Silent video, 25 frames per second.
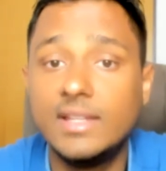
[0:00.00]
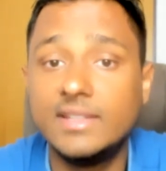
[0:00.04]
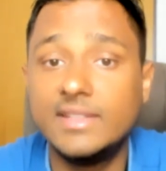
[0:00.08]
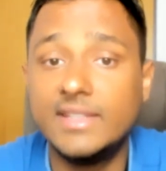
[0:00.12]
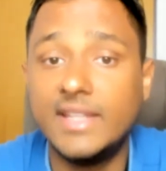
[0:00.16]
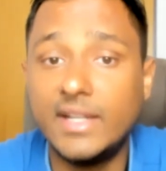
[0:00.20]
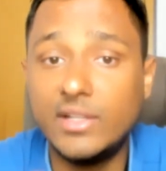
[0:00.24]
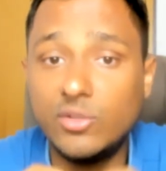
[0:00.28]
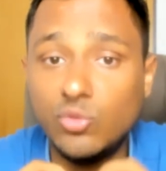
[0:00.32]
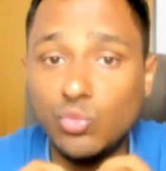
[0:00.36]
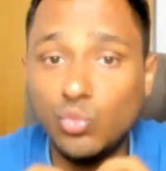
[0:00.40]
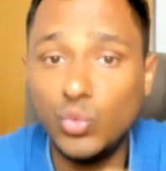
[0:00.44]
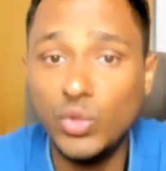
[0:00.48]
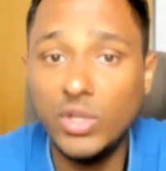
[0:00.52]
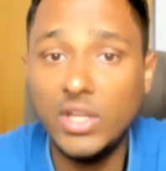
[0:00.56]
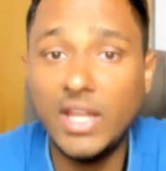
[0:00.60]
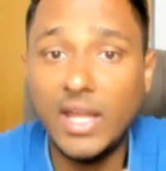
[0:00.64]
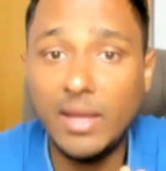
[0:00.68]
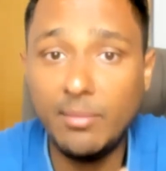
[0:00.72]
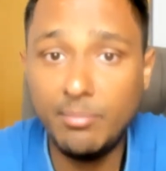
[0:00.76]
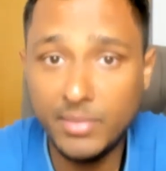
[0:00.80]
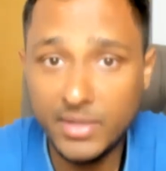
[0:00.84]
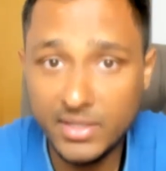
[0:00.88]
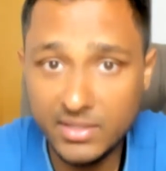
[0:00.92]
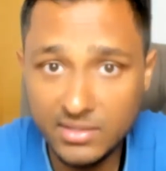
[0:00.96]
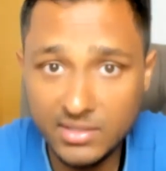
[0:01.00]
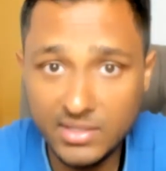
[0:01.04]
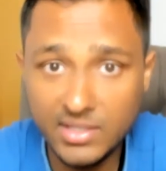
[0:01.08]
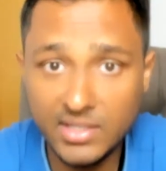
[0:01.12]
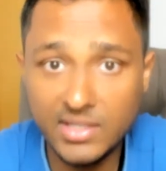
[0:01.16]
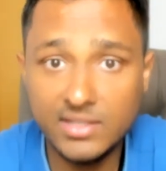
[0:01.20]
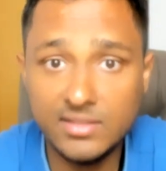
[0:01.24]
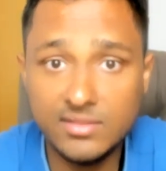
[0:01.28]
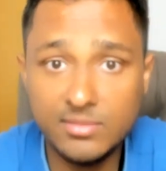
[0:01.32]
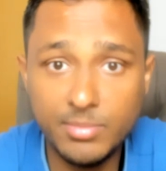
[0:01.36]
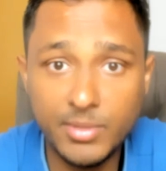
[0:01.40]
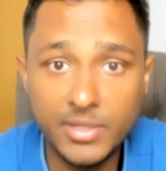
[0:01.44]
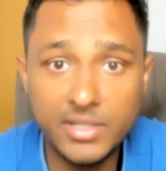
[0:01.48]
that will happen,
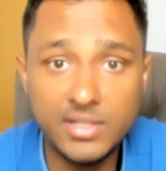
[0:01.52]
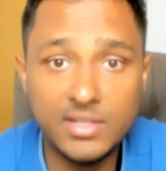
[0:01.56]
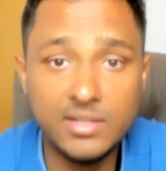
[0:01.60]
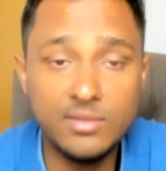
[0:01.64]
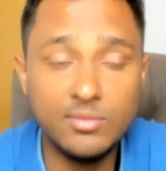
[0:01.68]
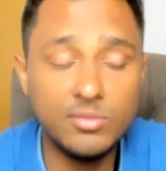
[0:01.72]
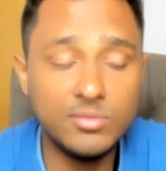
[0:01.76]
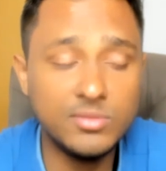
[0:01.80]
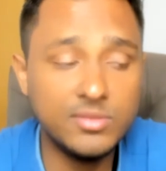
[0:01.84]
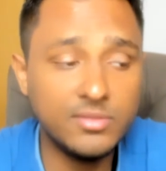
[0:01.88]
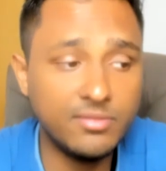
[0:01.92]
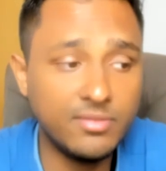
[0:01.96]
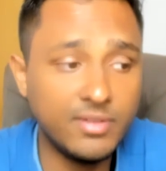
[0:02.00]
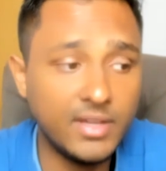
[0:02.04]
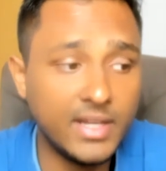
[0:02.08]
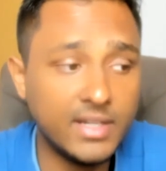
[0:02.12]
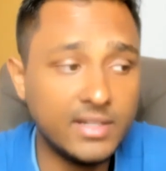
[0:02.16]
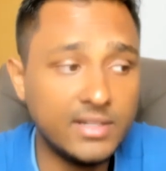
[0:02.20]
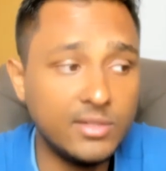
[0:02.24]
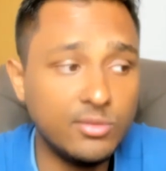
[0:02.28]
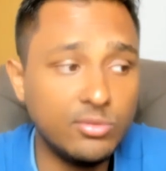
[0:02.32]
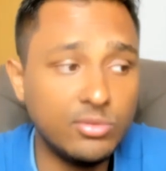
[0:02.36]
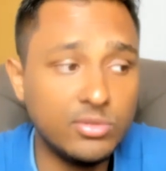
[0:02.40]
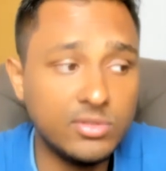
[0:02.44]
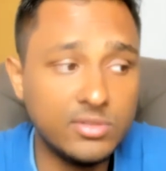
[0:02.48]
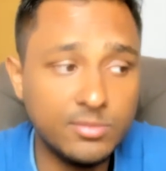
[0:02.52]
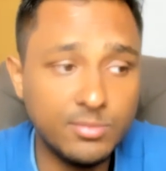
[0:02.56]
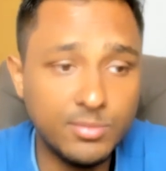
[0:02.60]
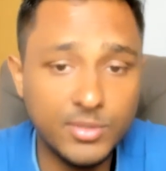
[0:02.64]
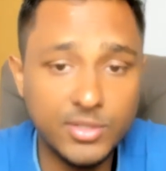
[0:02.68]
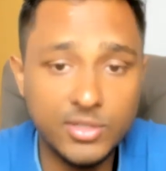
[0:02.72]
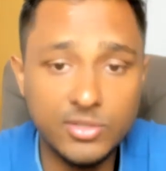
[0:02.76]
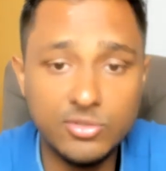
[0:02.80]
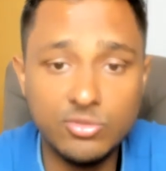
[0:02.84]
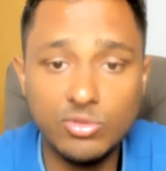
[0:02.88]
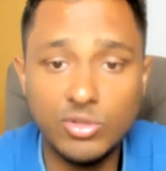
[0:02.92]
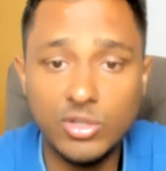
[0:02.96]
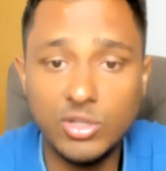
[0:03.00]
irrespective of the fact you are
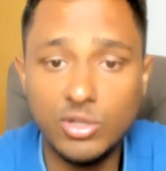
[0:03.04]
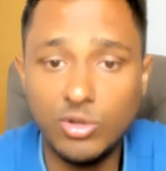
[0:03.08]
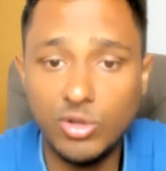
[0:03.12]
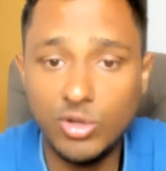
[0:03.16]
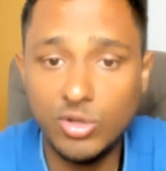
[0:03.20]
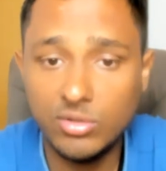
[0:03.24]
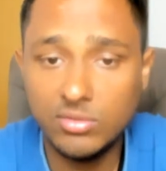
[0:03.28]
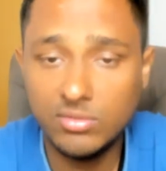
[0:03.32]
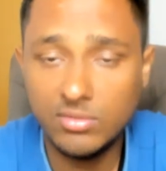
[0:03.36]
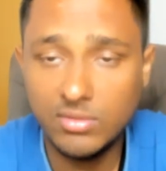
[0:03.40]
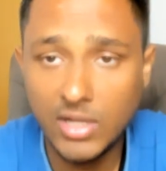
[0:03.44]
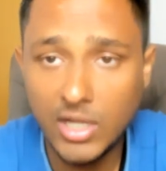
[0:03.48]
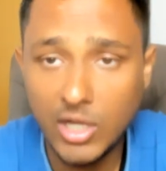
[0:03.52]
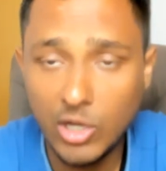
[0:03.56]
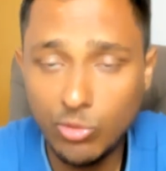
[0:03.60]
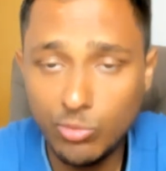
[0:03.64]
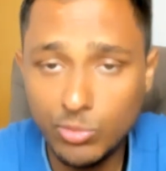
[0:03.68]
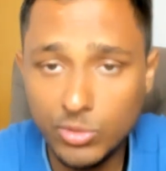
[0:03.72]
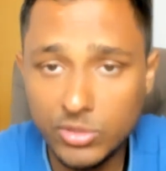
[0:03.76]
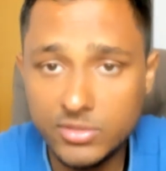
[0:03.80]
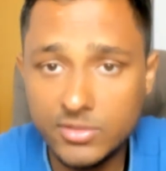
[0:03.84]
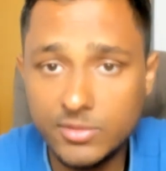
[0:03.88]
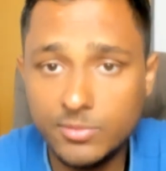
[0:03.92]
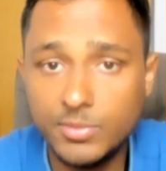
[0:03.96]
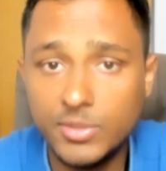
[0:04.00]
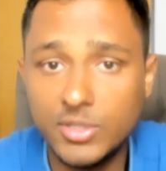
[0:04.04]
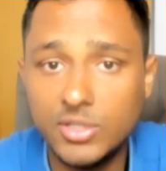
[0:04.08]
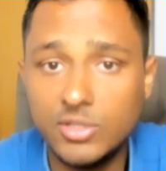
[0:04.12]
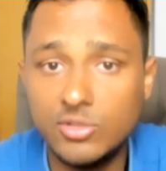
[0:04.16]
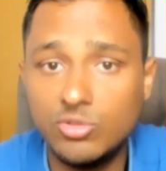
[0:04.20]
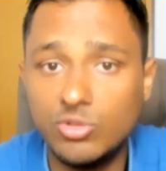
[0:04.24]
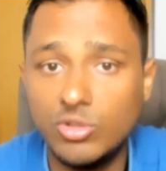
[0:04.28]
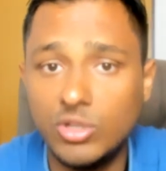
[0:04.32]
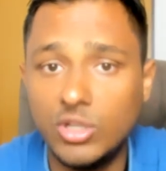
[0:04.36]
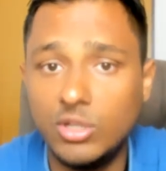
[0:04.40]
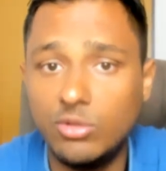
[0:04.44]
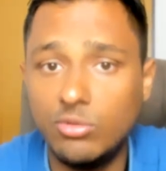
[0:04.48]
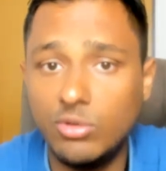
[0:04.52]
spiritual or how much
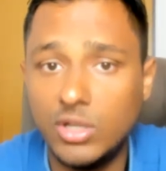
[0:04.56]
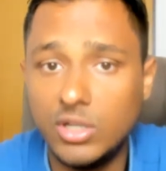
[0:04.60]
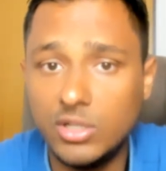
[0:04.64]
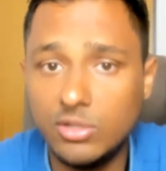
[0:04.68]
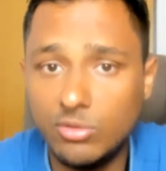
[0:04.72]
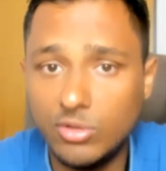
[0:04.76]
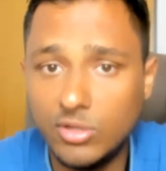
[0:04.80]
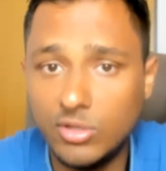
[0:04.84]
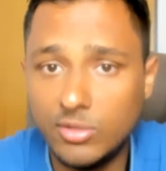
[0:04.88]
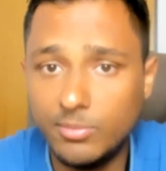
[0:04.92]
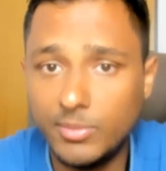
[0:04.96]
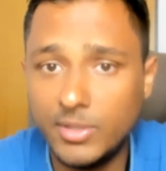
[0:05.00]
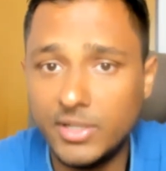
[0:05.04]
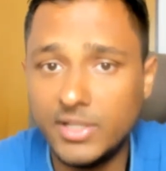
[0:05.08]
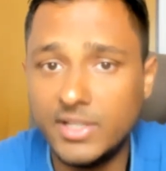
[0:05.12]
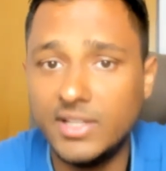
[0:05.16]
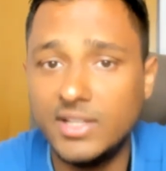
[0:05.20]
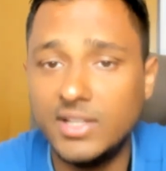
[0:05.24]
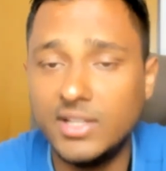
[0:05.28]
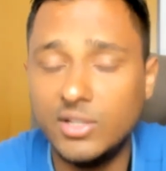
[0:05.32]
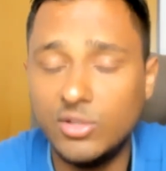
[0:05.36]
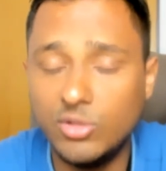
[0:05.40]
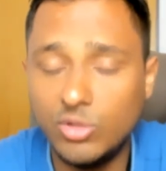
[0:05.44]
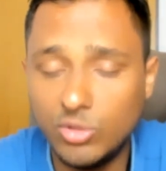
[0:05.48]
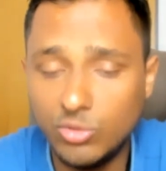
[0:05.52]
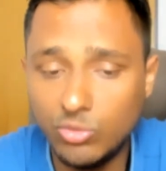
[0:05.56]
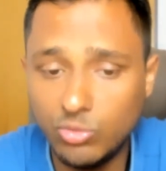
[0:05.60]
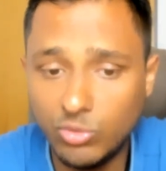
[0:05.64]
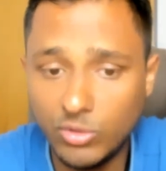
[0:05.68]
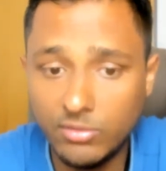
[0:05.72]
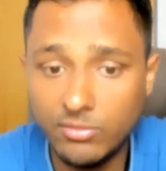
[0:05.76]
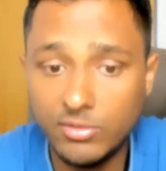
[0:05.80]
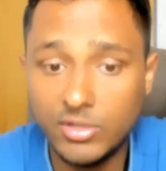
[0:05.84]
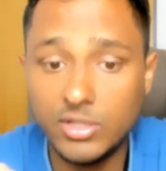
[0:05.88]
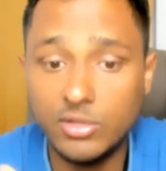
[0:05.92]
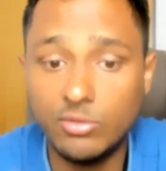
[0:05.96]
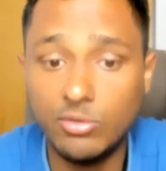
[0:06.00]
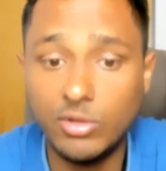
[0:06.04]
spiritual you are, you are material or
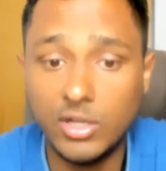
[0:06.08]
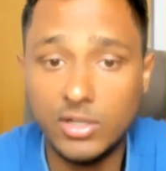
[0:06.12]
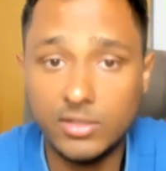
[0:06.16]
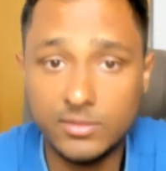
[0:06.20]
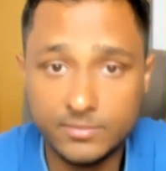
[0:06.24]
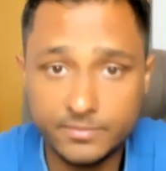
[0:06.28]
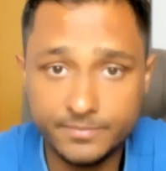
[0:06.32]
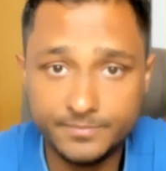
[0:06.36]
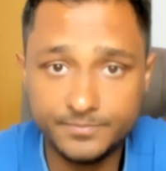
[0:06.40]
whoever you are.